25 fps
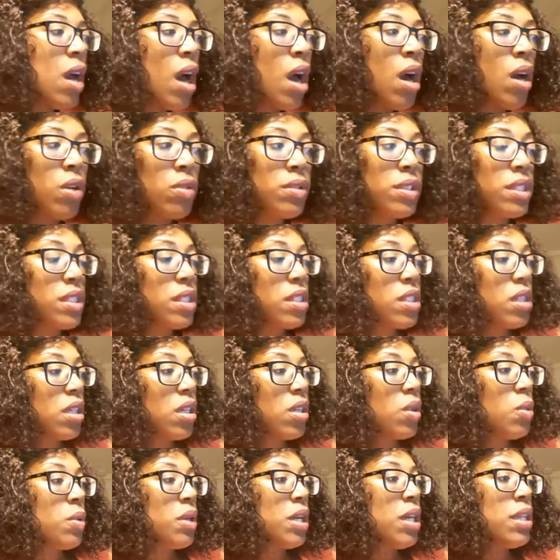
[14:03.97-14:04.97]
Oh, this is a
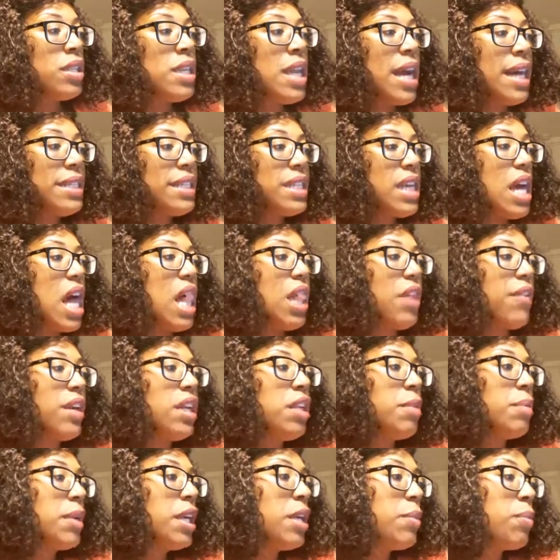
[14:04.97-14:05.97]
good one. Not
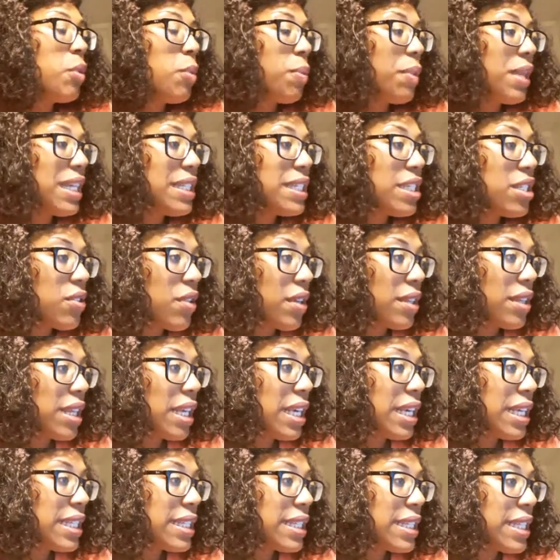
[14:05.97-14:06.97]
tolerating people, places, or
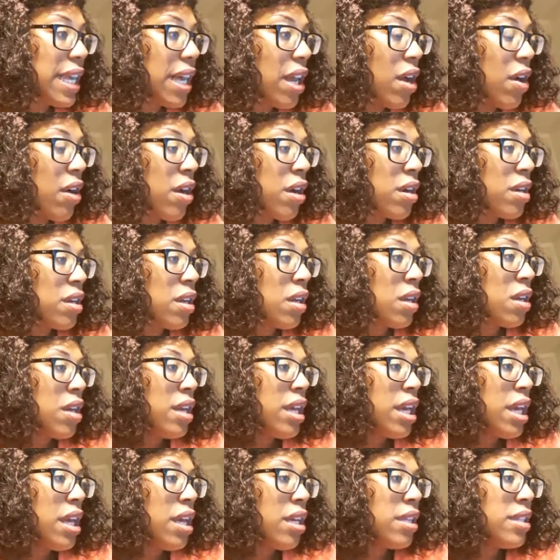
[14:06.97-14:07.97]
things that are
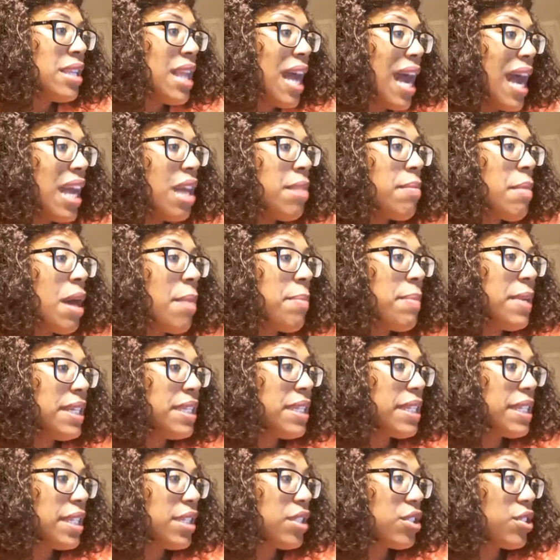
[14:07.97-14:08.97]
not in my
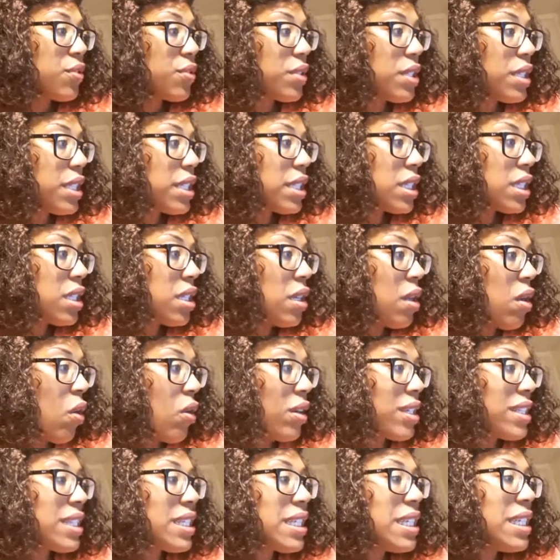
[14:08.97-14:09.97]
best interest
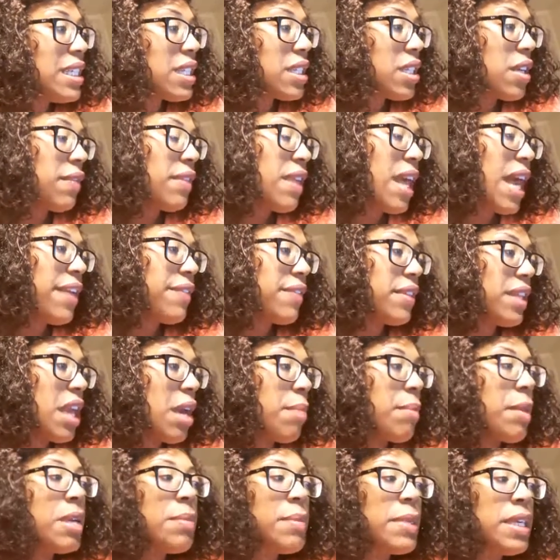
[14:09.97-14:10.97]
or season of life that
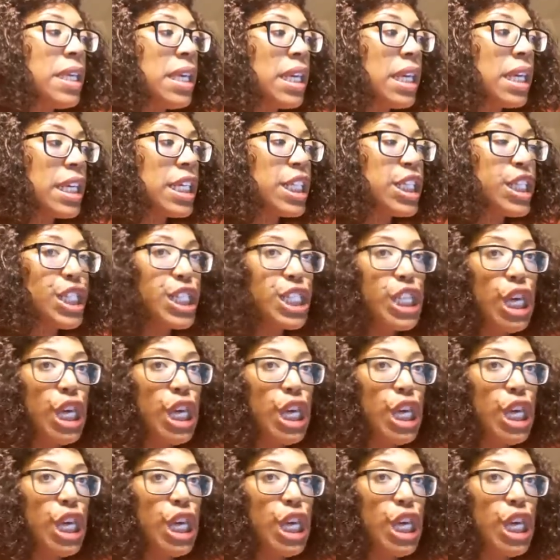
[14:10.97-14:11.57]
I may be in.